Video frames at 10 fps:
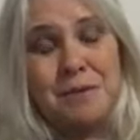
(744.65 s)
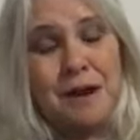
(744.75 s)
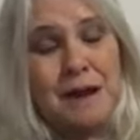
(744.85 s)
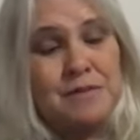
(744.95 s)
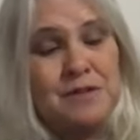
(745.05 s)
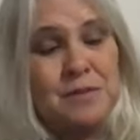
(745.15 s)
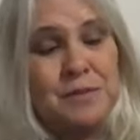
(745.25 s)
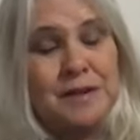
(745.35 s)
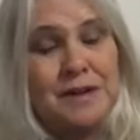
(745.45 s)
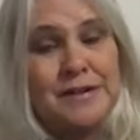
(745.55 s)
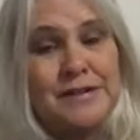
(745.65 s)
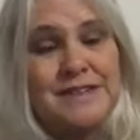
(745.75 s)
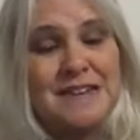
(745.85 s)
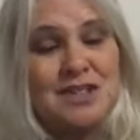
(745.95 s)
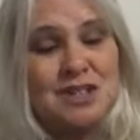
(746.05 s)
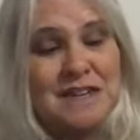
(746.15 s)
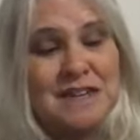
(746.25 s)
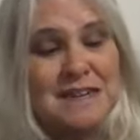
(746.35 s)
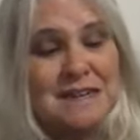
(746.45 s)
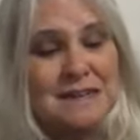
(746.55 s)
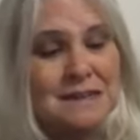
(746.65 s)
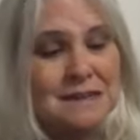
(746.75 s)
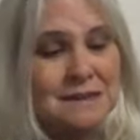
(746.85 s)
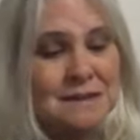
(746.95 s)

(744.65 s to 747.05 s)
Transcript: perhaps you bring your attention